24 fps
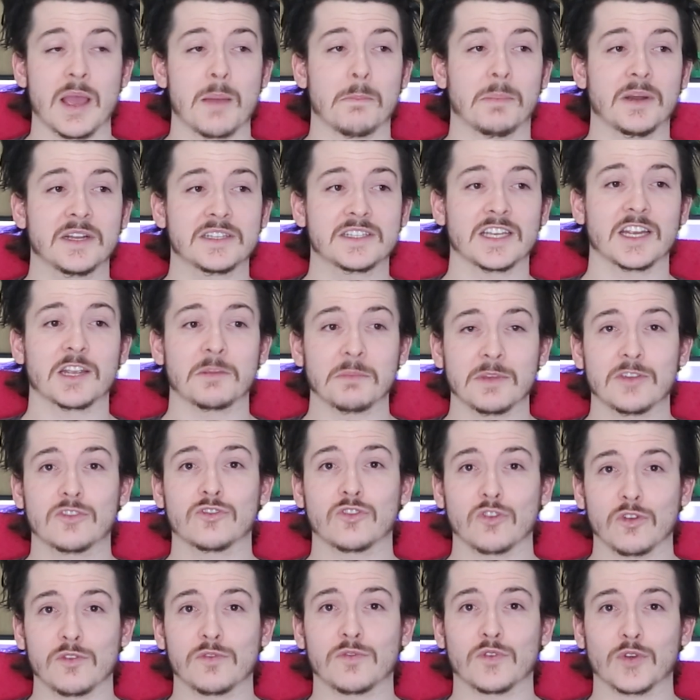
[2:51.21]
But it's taking me
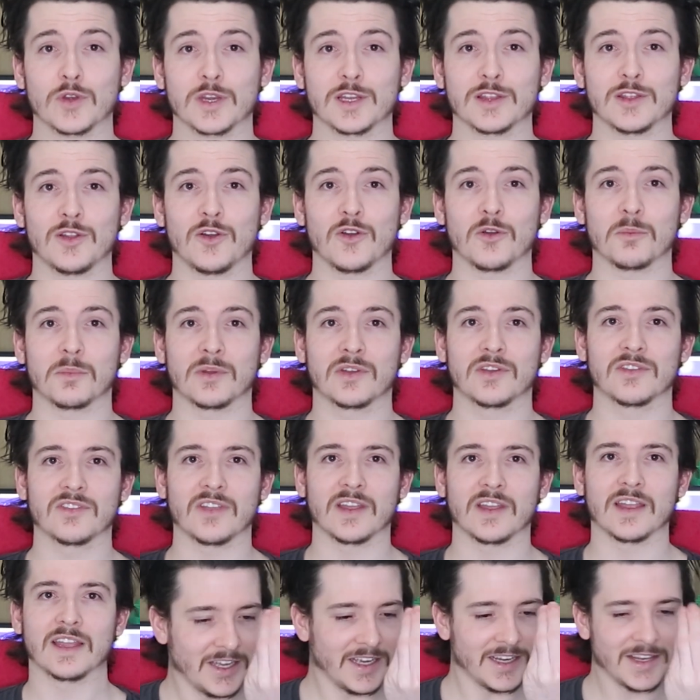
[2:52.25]
so freaking long because,
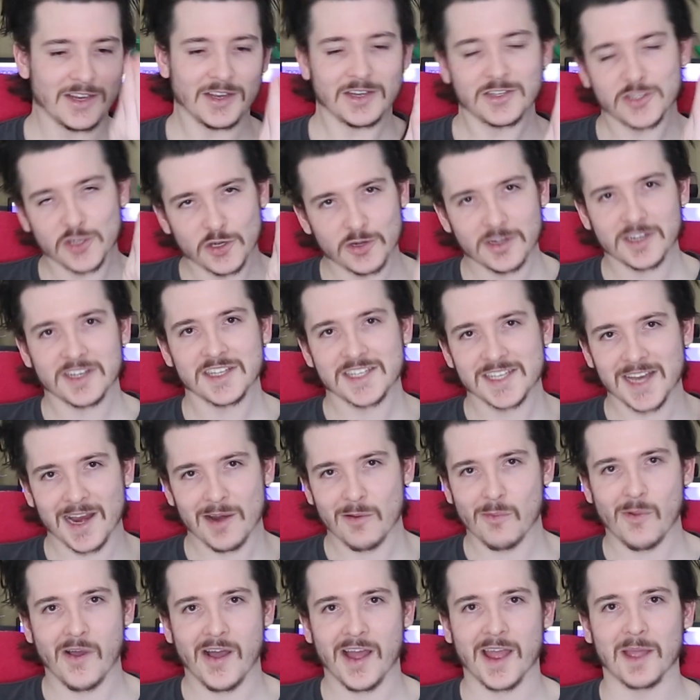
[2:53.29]
I don't understand
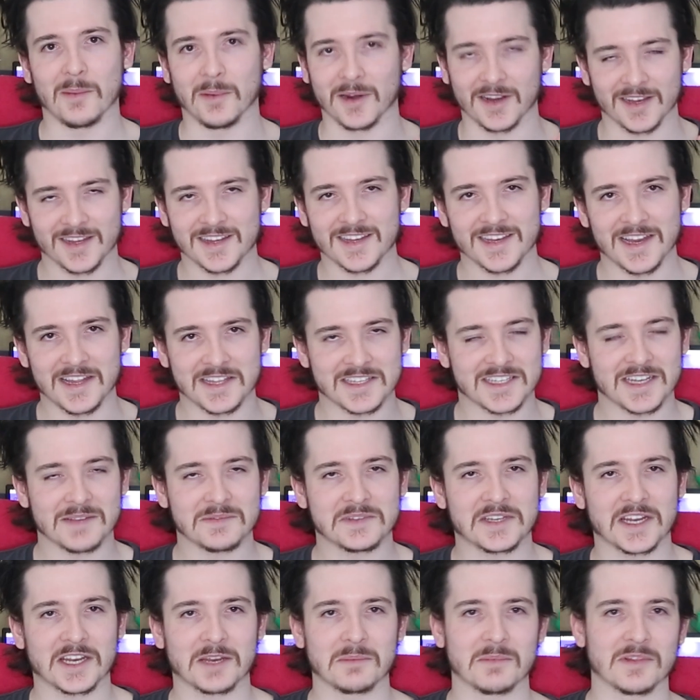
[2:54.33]
why, but it's never
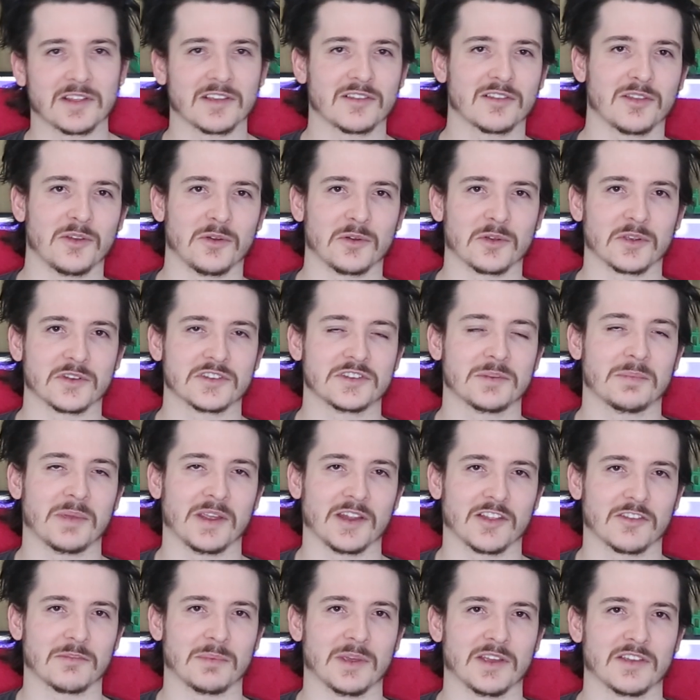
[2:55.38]
taken me this long to
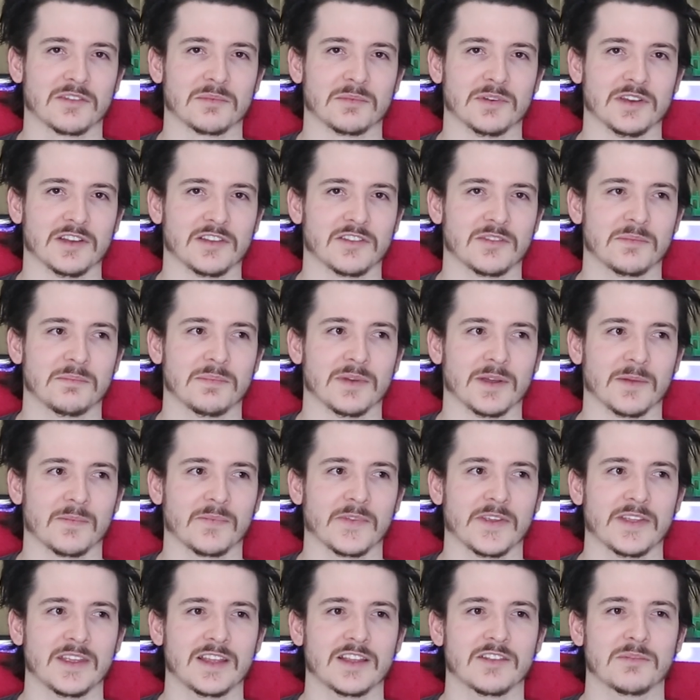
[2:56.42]
paint Space Marines. But
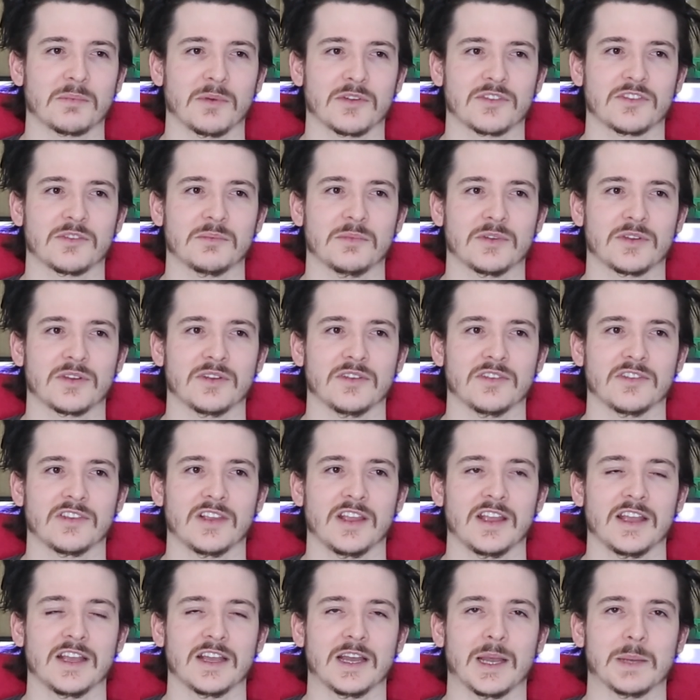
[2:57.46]
I think it's mostly because
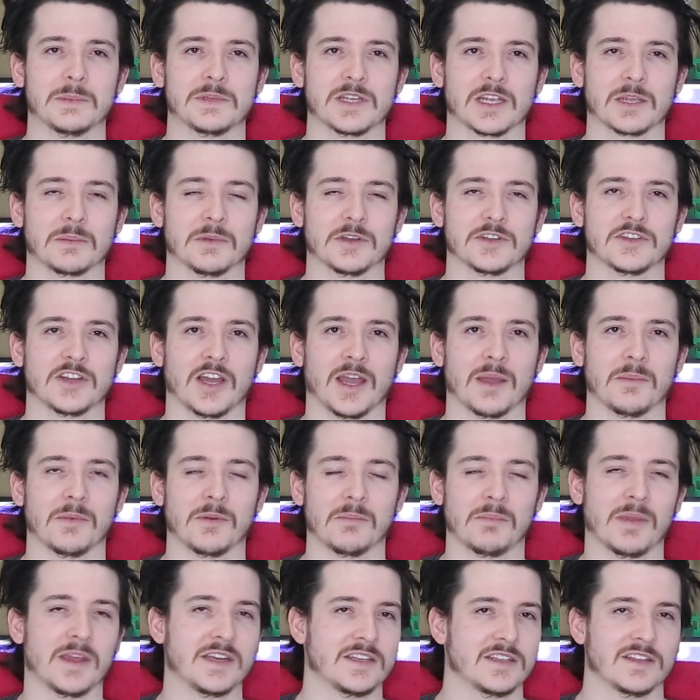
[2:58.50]
I'm taking my time
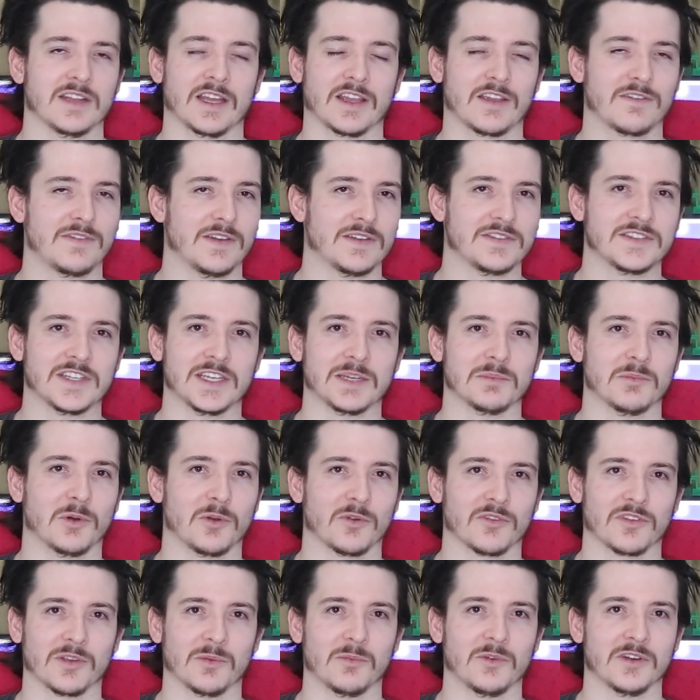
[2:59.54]
and painting 15
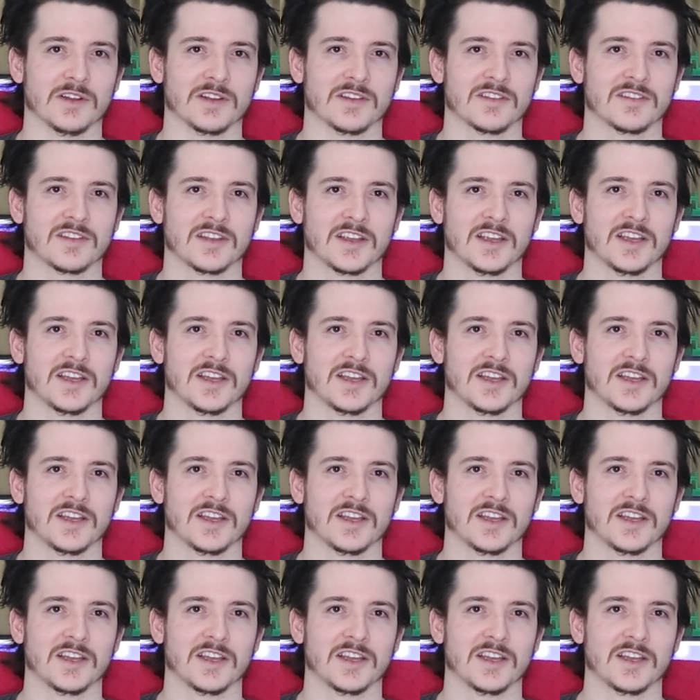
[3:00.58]
models at once,